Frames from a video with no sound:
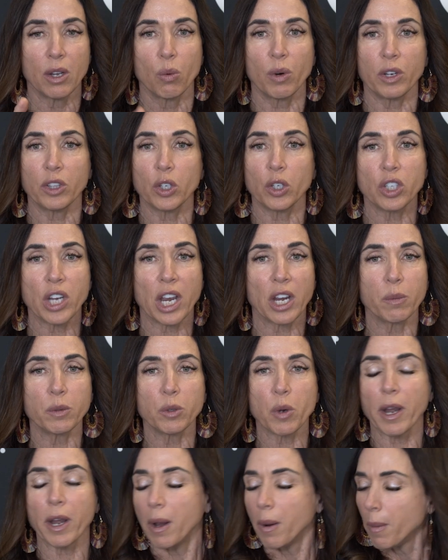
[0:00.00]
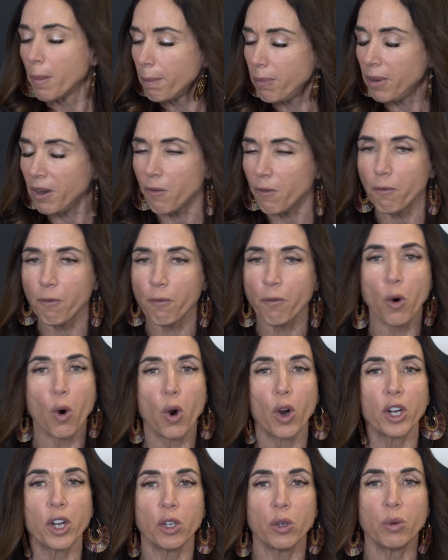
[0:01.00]
with your take-home spray
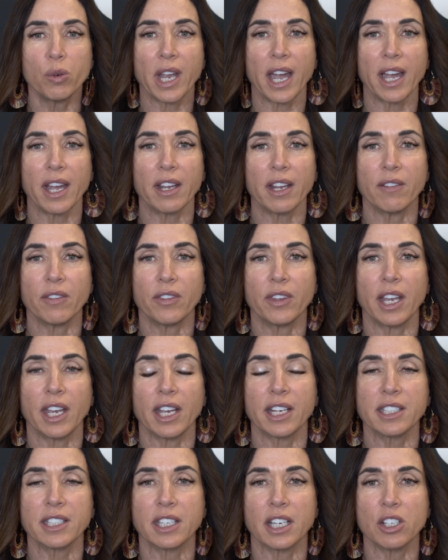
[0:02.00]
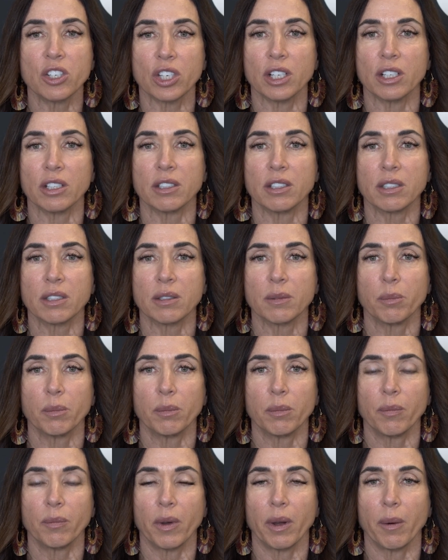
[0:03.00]
before you get the extensions
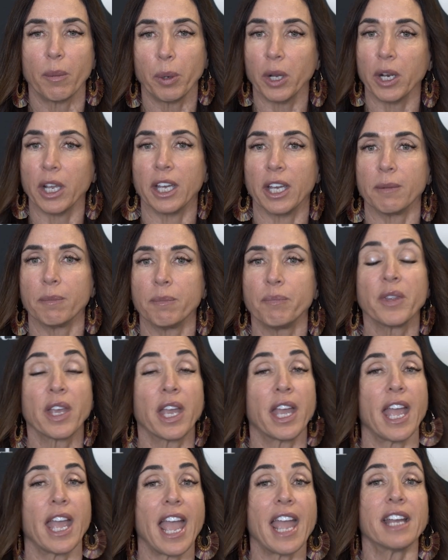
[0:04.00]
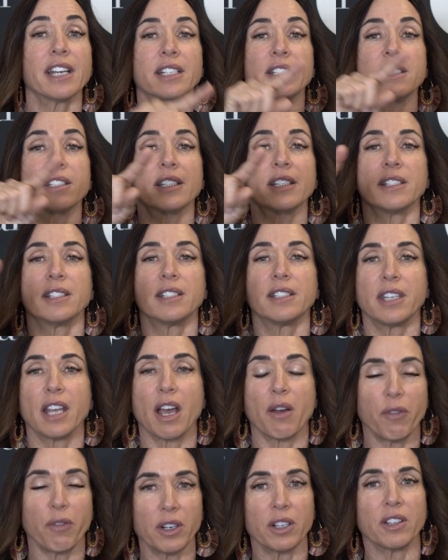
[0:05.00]
put in, and
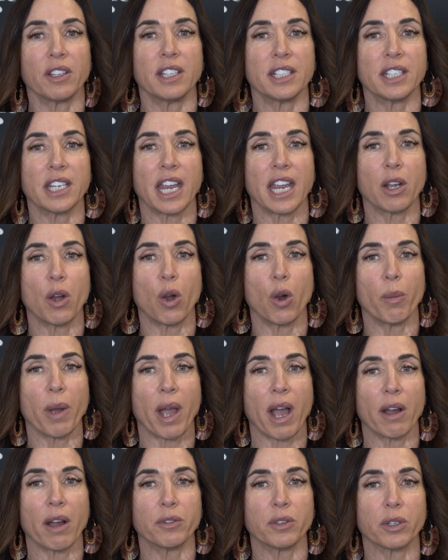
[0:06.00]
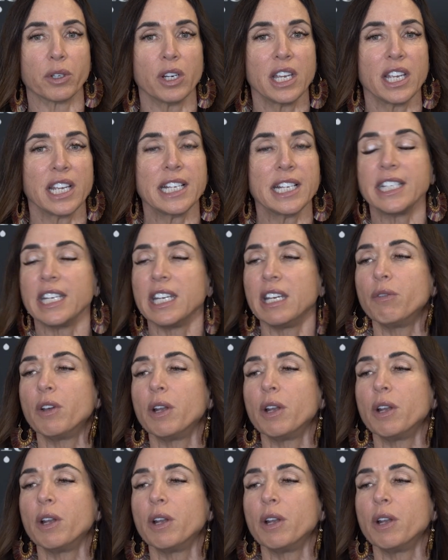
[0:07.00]
definitely the take-home after. It's even